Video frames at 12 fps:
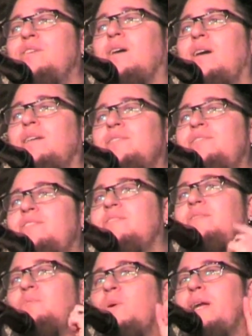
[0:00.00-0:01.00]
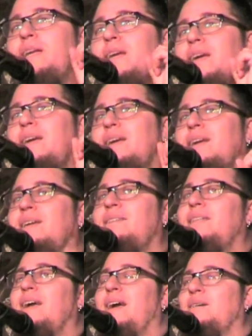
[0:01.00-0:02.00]
cross just winking
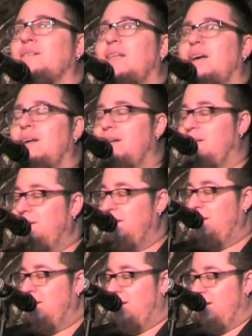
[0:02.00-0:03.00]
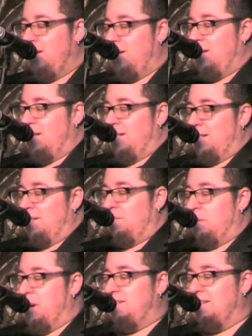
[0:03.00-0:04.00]
in the airline
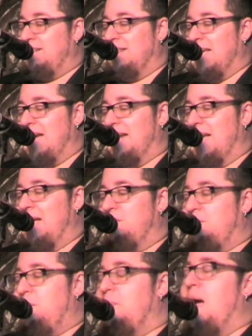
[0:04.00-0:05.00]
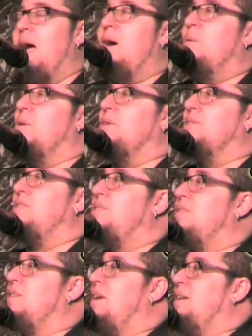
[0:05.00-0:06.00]
fluorescent light. And from
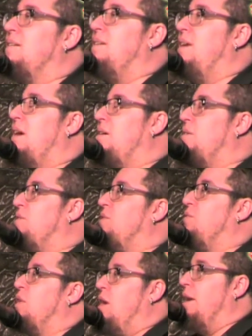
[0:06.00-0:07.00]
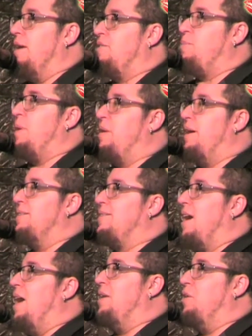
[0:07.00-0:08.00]
hours and years of long experience,
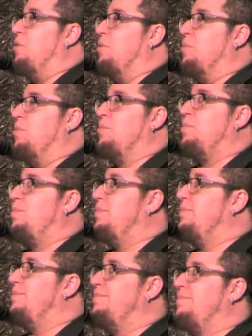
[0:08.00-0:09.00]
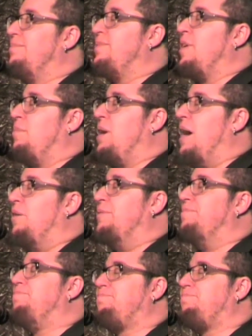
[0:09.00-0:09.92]
I knew somehow